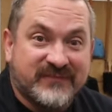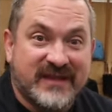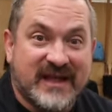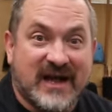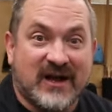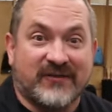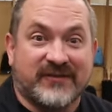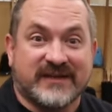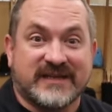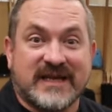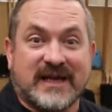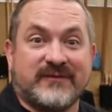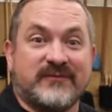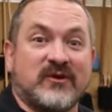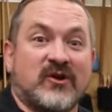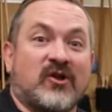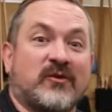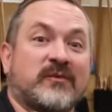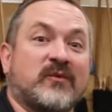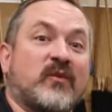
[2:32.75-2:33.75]
Now, the time
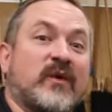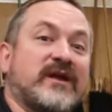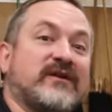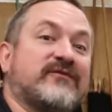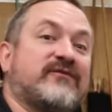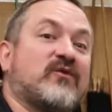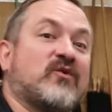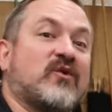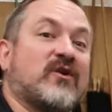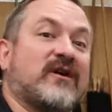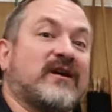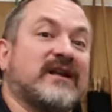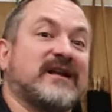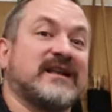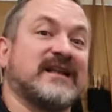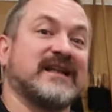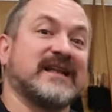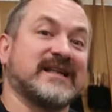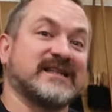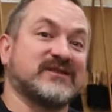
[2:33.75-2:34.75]
you've all been waiting for,
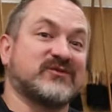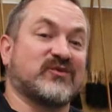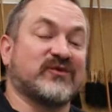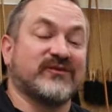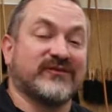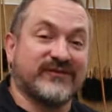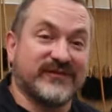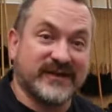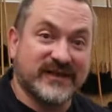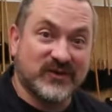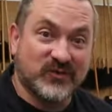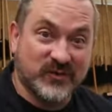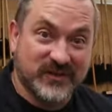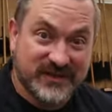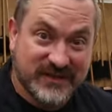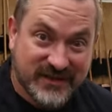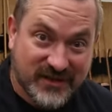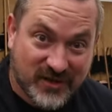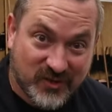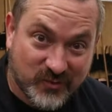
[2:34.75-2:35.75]
let's reveal
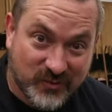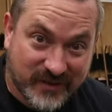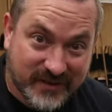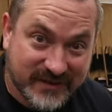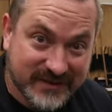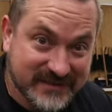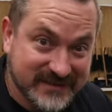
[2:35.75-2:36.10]
what the artwork